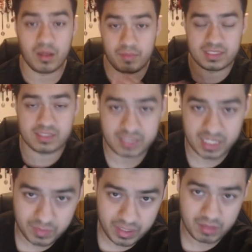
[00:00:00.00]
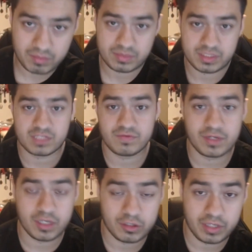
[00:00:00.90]
This is a size medium, 6 foot,
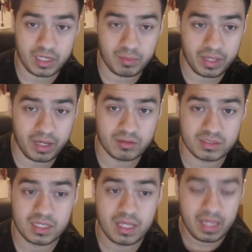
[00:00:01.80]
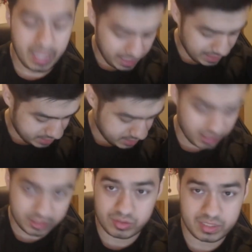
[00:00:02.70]
180 pounds, and it's
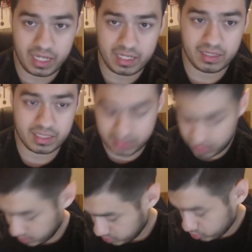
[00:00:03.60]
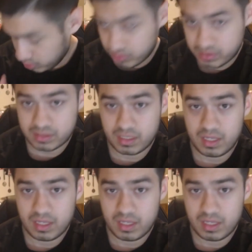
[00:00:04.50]
not too tight, it's not too loose.